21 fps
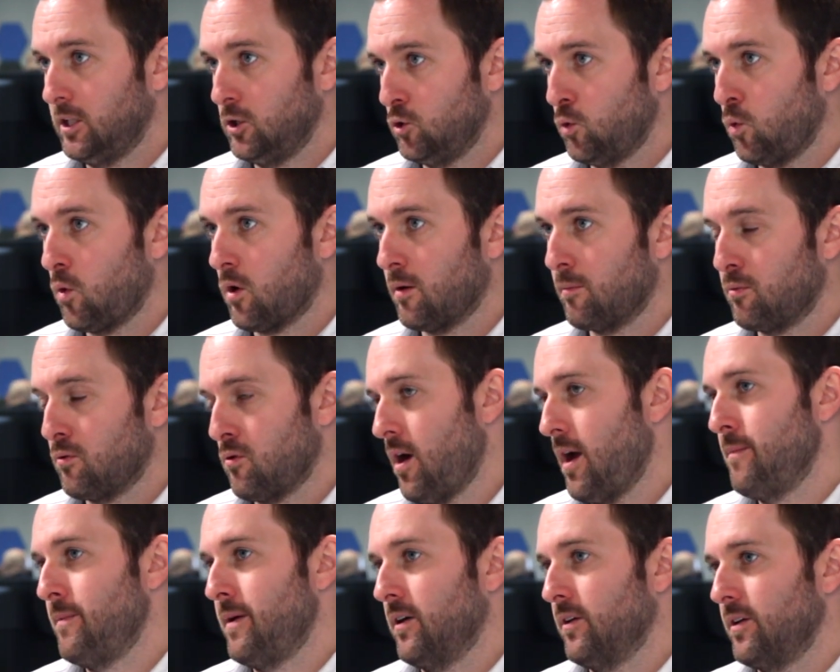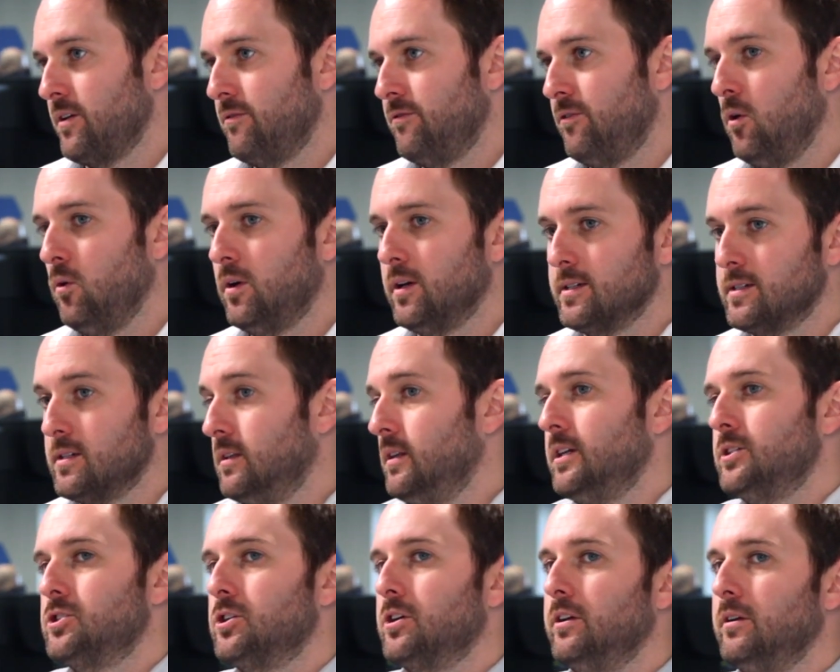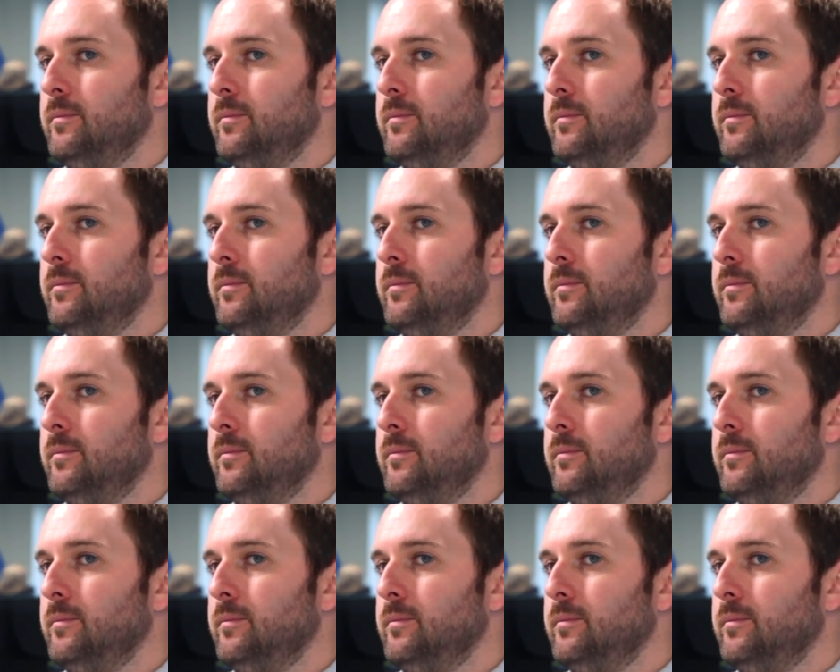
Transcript: your primary focus, unless you're going